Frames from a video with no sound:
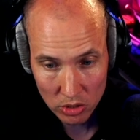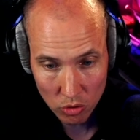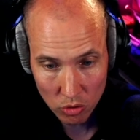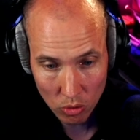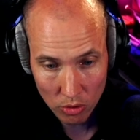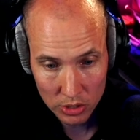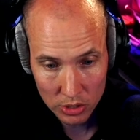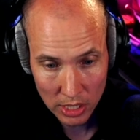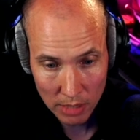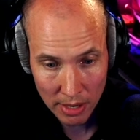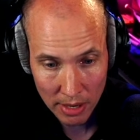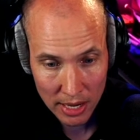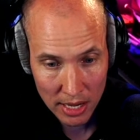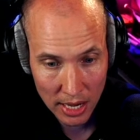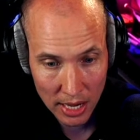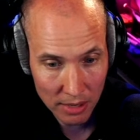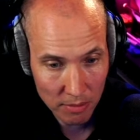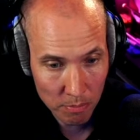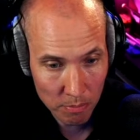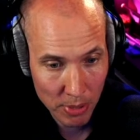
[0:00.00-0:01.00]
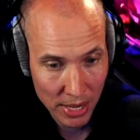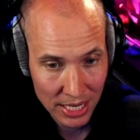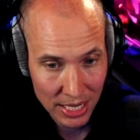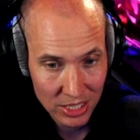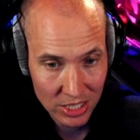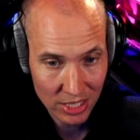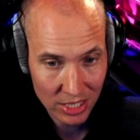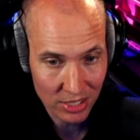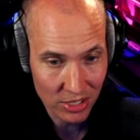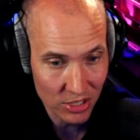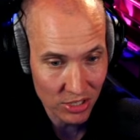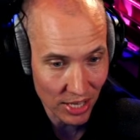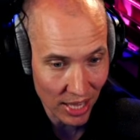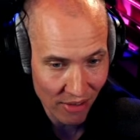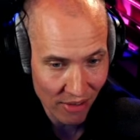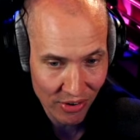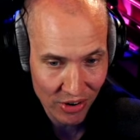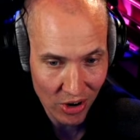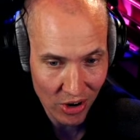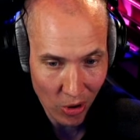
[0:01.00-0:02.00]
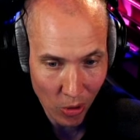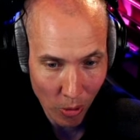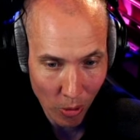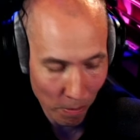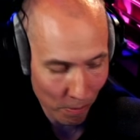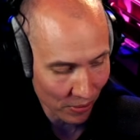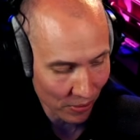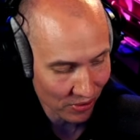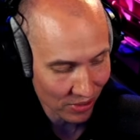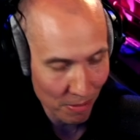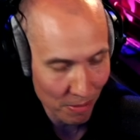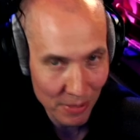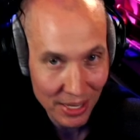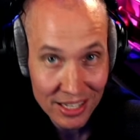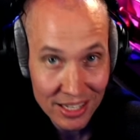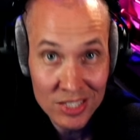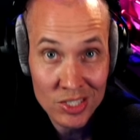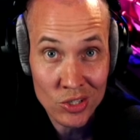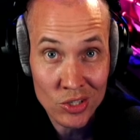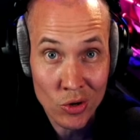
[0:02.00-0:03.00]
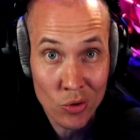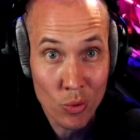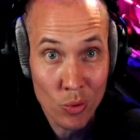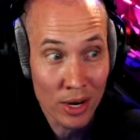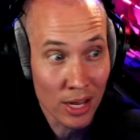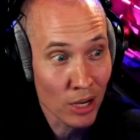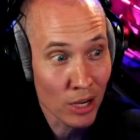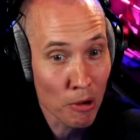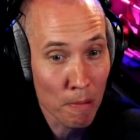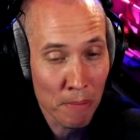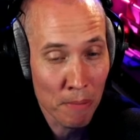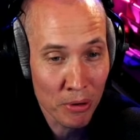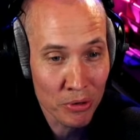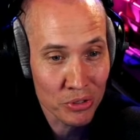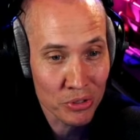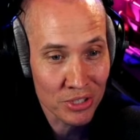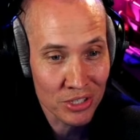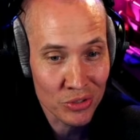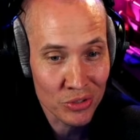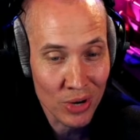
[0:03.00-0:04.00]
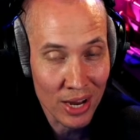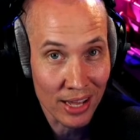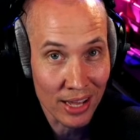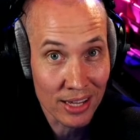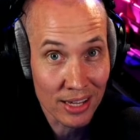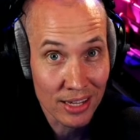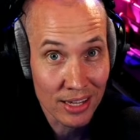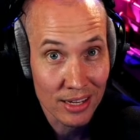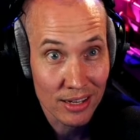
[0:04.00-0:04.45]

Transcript: all the time, I basically never opened the mixer when I composed this track.